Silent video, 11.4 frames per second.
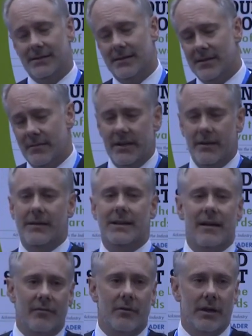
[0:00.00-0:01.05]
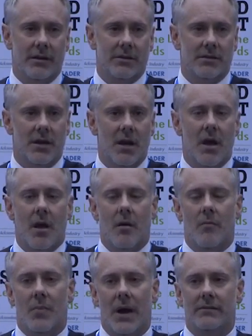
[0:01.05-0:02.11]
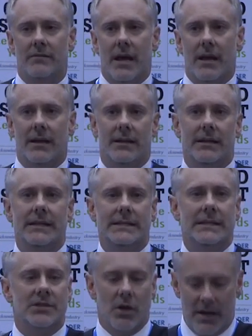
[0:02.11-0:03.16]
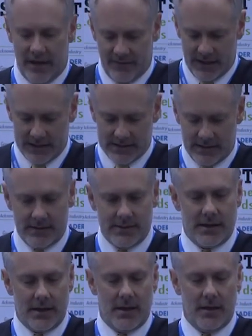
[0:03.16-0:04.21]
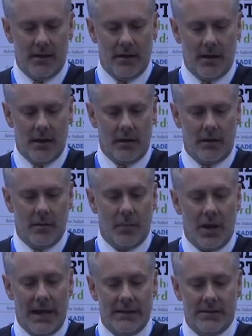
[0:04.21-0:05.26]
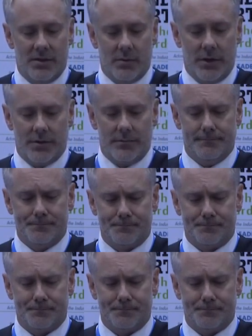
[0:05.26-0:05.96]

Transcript: Doesn't mean that it never is, but that it at least is good evidence that it's a compliance situation.